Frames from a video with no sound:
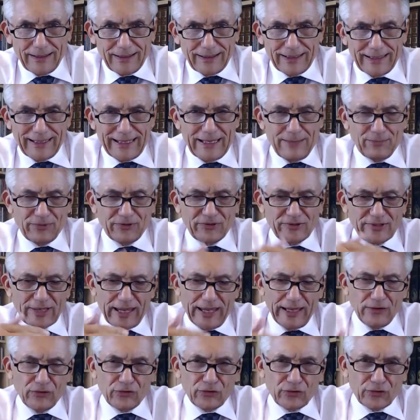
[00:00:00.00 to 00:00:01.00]
keep
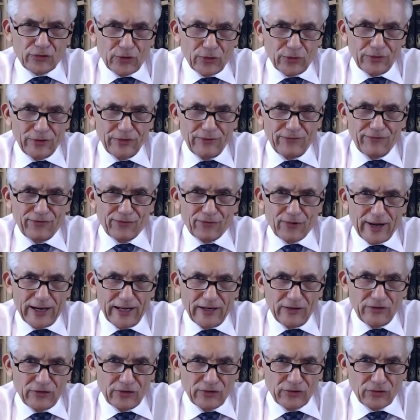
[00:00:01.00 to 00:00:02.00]
saying certain
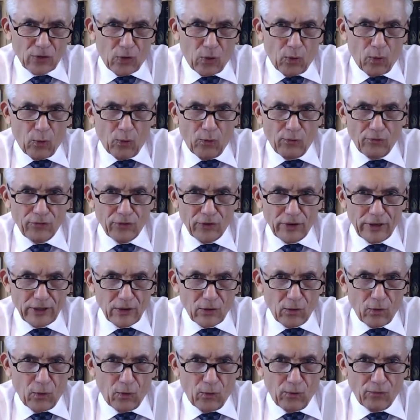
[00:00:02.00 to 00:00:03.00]
phrases over and
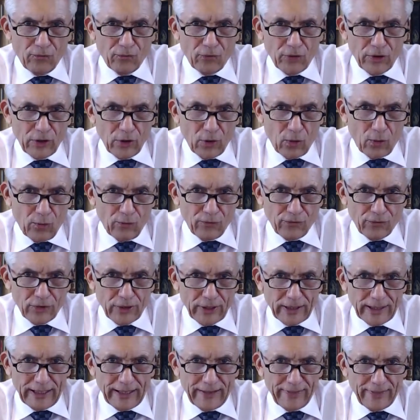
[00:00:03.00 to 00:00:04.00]
over and over
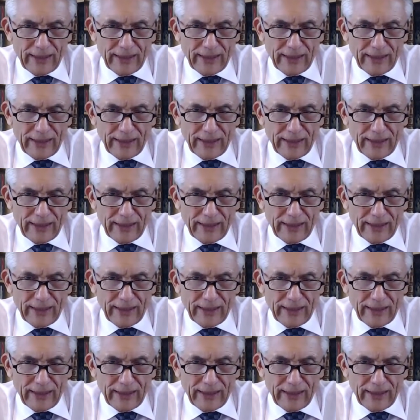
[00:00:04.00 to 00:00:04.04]
again.